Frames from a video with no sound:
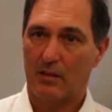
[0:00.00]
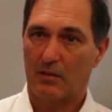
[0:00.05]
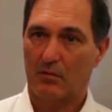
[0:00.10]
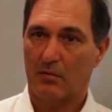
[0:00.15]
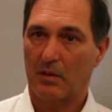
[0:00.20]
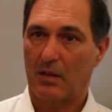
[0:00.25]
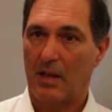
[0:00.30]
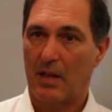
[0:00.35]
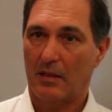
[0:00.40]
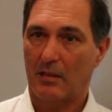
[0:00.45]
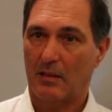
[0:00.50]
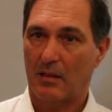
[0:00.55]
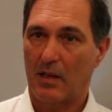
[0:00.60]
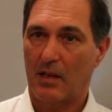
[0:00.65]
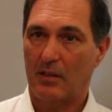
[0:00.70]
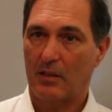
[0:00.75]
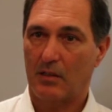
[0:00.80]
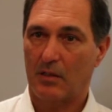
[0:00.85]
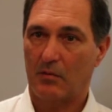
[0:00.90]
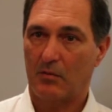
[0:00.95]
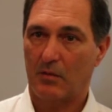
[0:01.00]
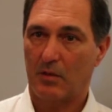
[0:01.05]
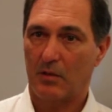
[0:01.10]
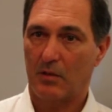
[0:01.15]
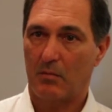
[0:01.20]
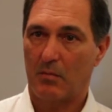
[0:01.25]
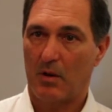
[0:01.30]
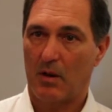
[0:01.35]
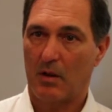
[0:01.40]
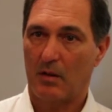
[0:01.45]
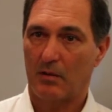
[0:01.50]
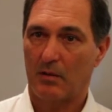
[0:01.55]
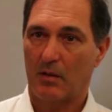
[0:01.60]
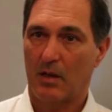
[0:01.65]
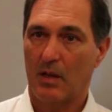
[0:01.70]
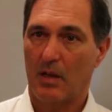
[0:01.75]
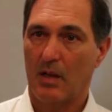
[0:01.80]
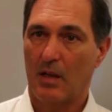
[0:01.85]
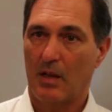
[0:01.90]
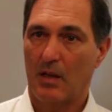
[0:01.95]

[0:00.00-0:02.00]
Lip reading: this relaxation response,